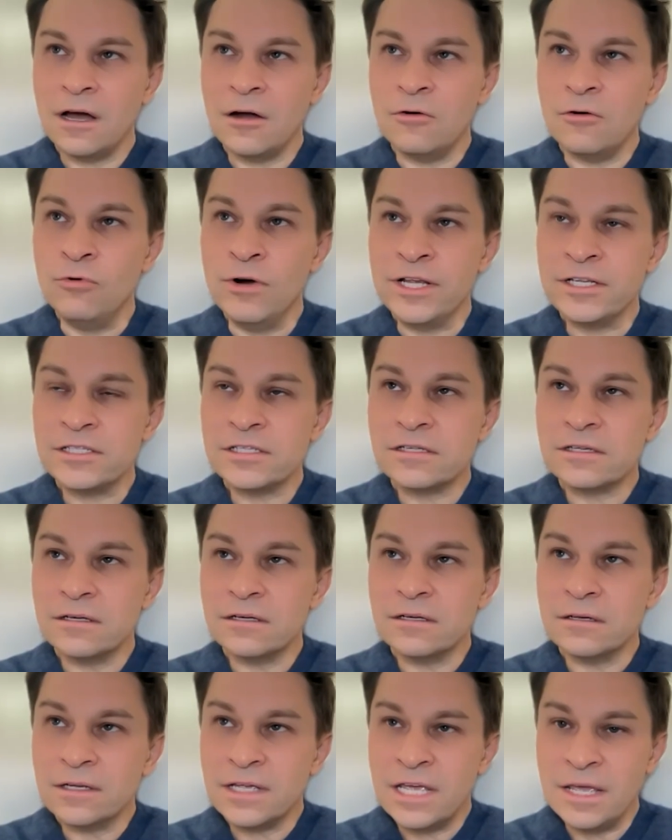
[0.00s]
a risk
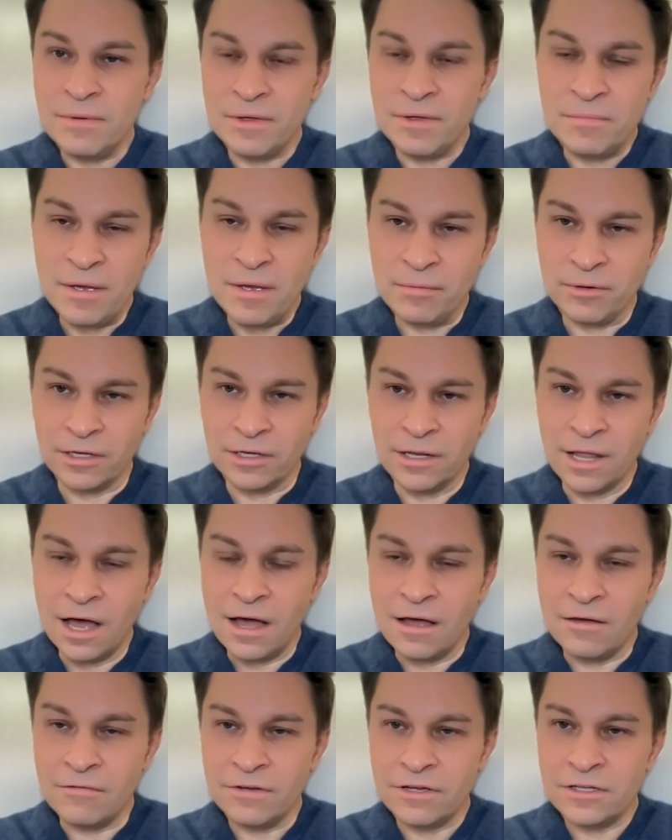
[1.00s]
keeping people
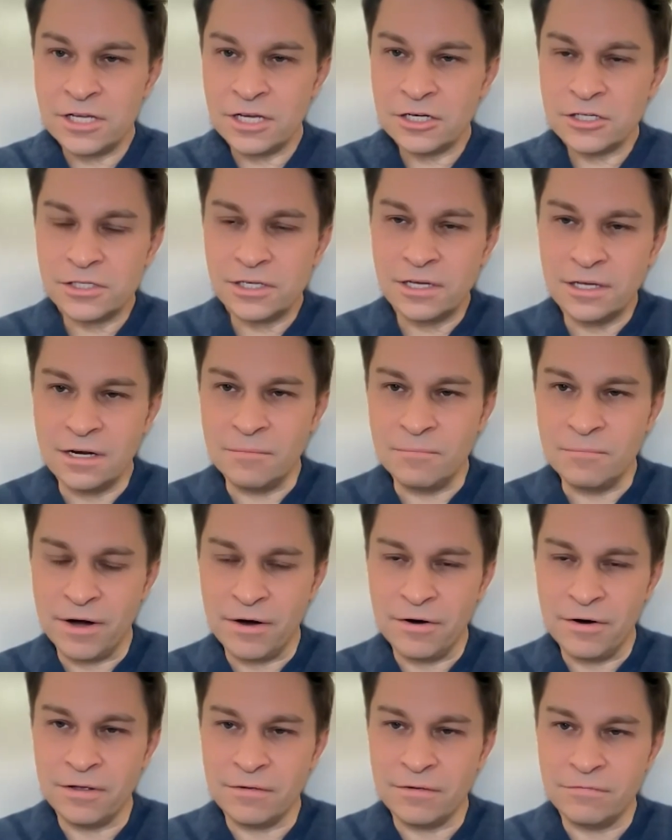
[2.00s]
alive, it's actually an
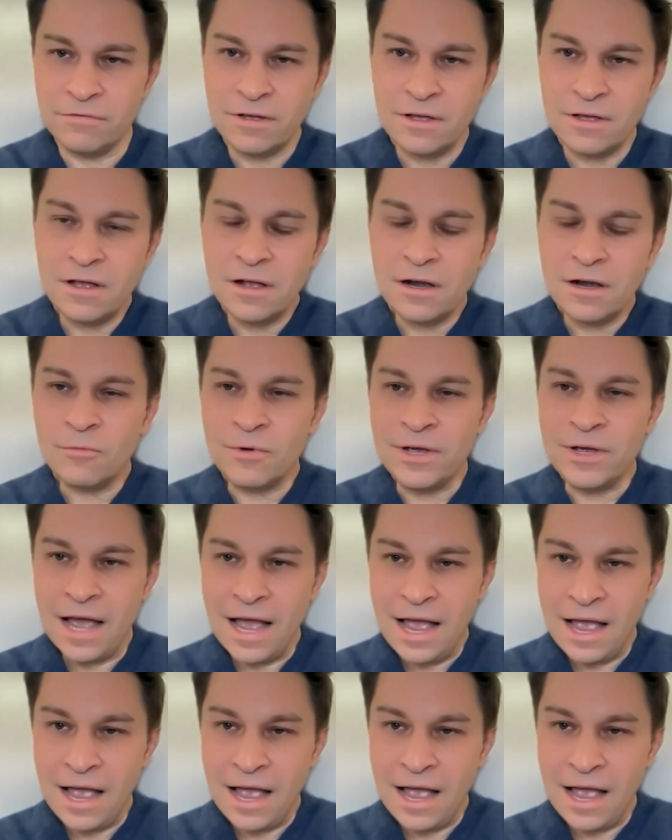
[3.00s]
imperative. We